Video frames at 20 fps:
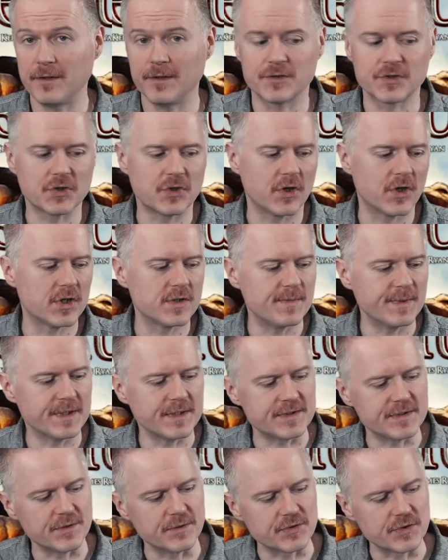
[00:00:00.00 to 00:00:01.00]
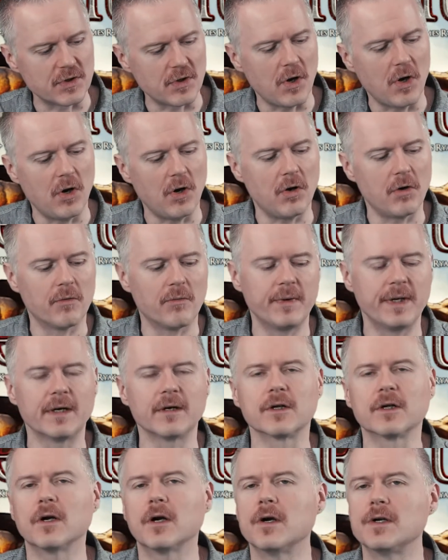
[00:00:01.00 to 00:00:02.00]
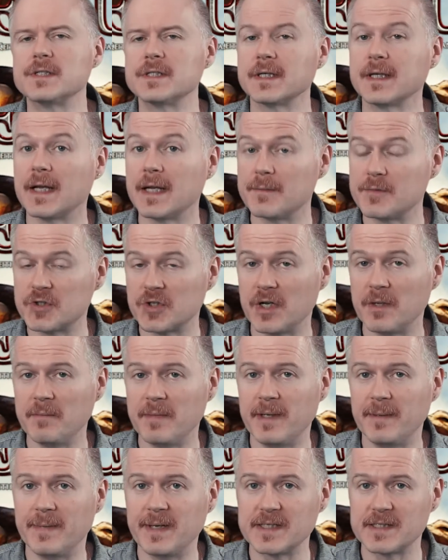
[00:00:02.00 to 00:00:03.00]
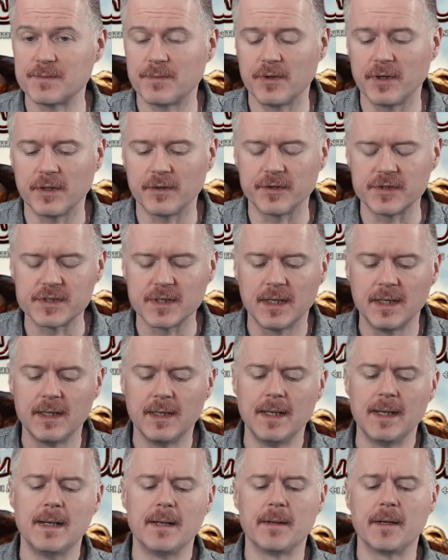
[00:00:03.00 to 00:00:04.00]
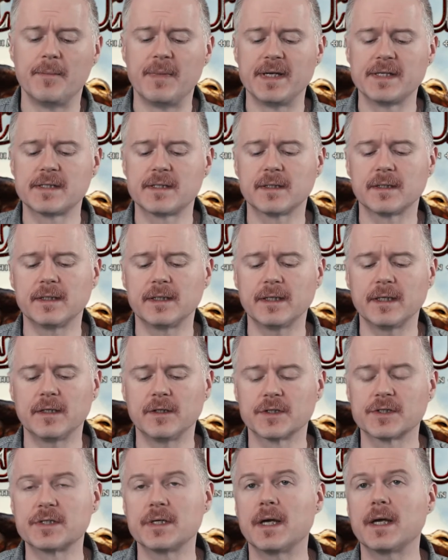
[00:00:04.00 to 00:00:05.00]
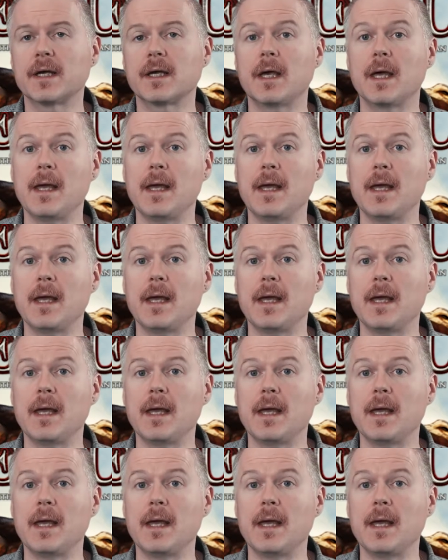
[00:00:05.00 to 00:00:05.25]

of those cards because those are all rare cards. Again, I'm trying to minimize spoilers, but basically it looks like